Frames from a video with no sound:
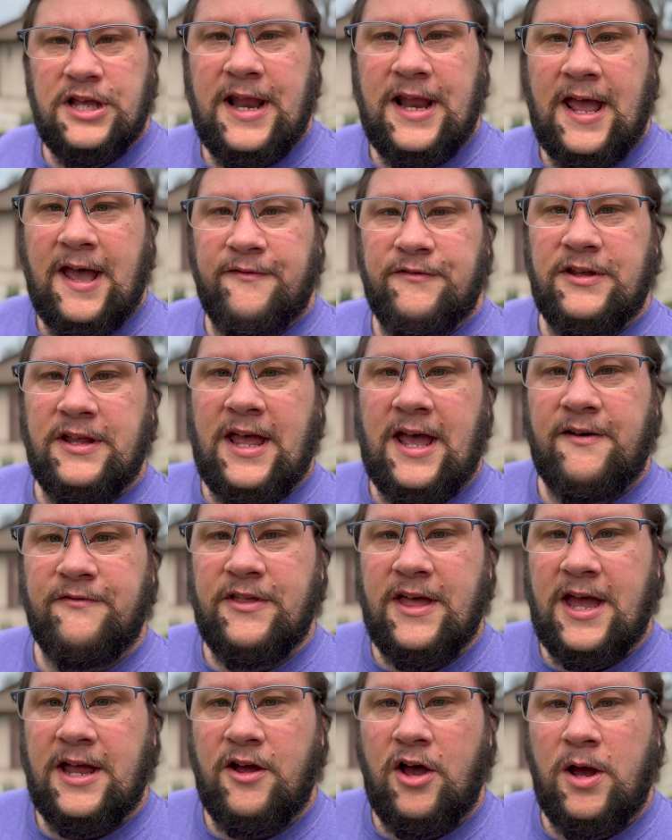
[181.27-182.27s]
have to have
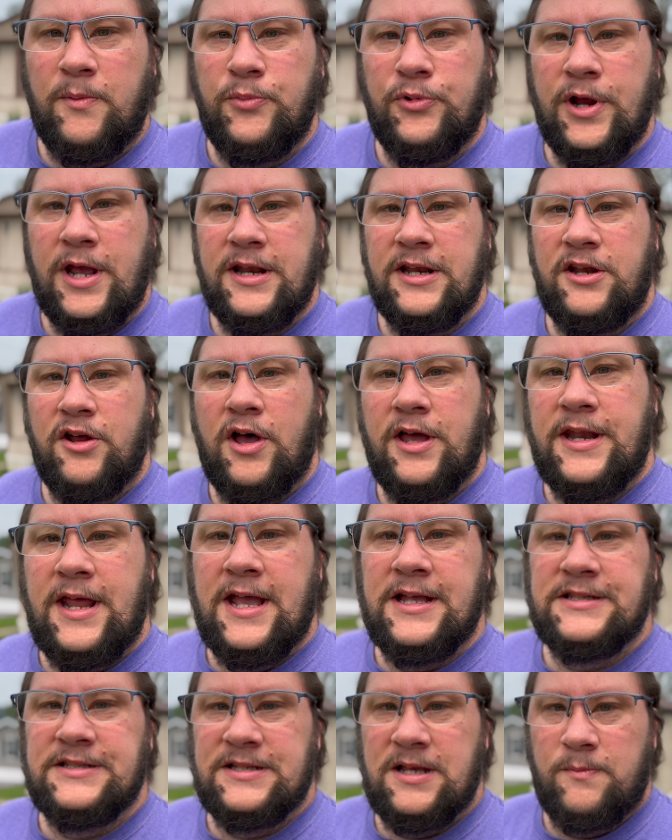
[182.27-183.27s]
that operated on
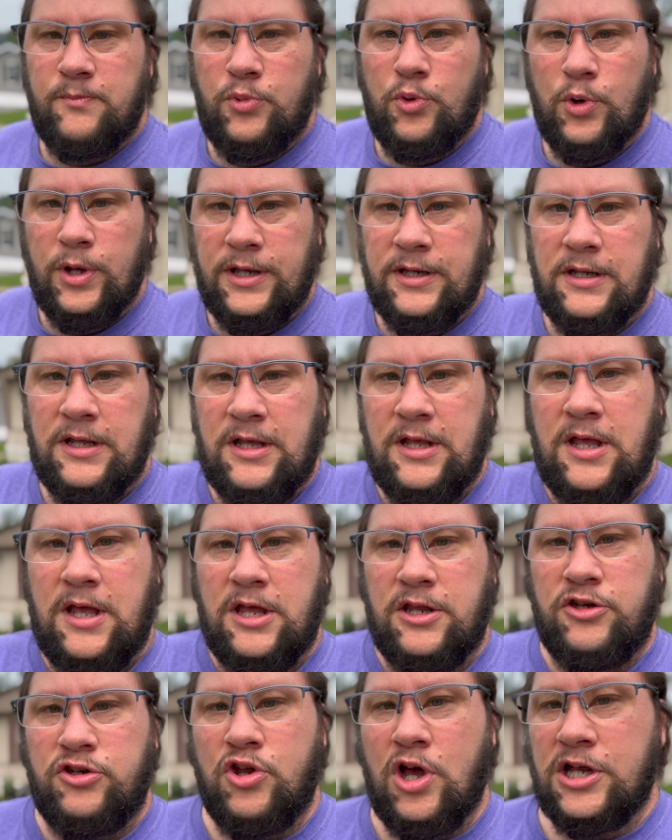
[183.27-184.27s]
at some point.
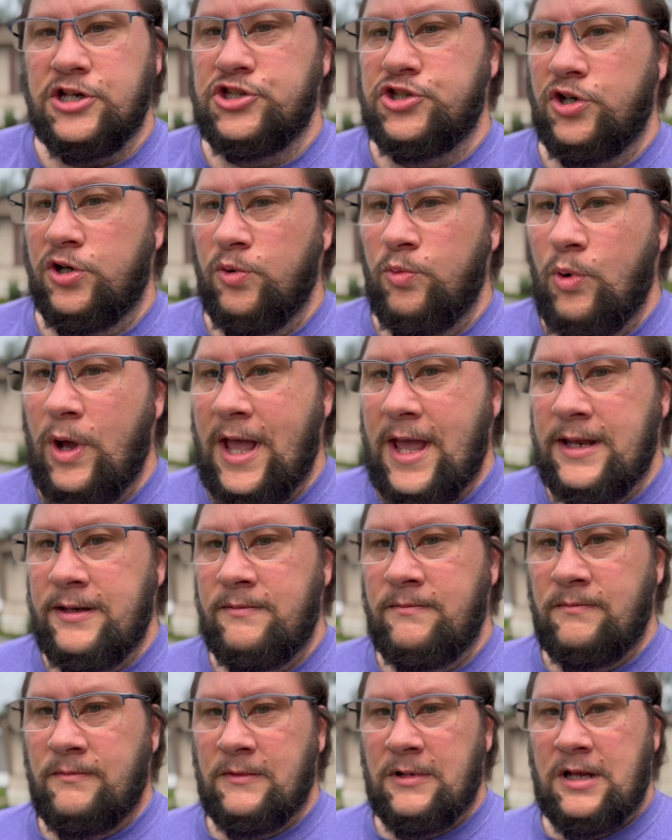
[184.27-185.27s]
Not sure when.